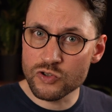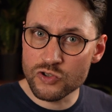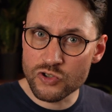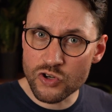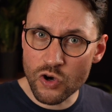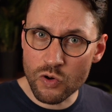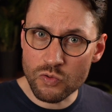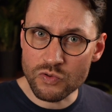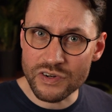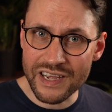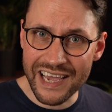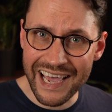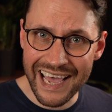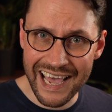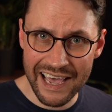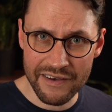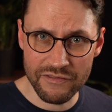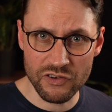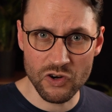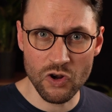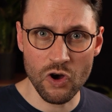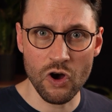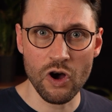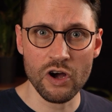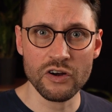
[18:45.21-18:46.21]
don't have
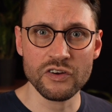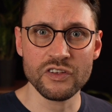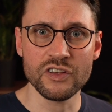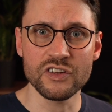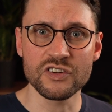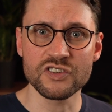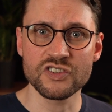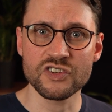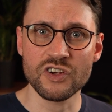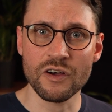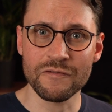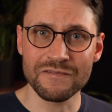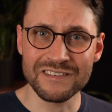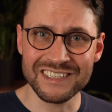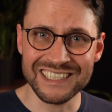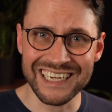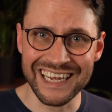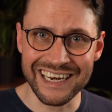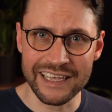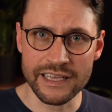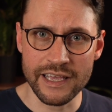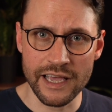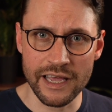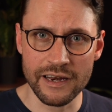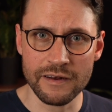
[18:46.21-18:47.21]
an audience of
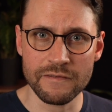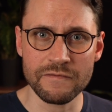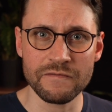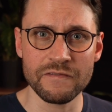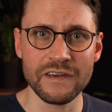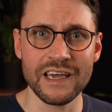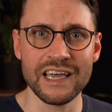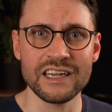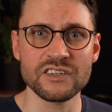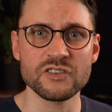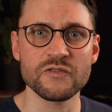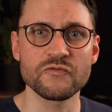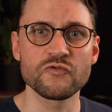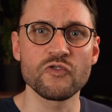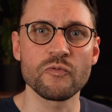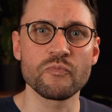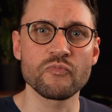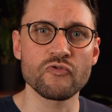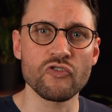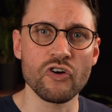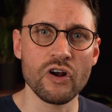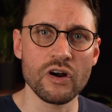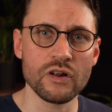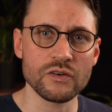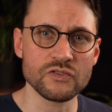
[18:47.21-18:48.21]
dedicated fans of your
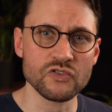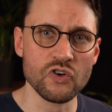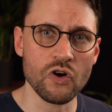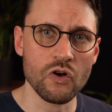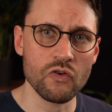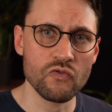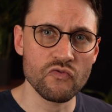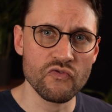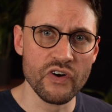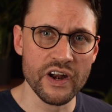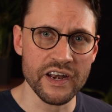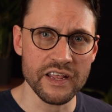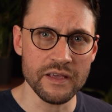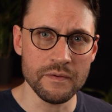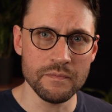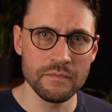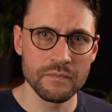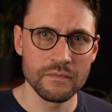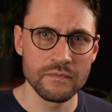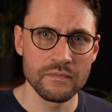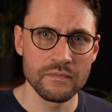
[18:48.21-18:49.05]
product already.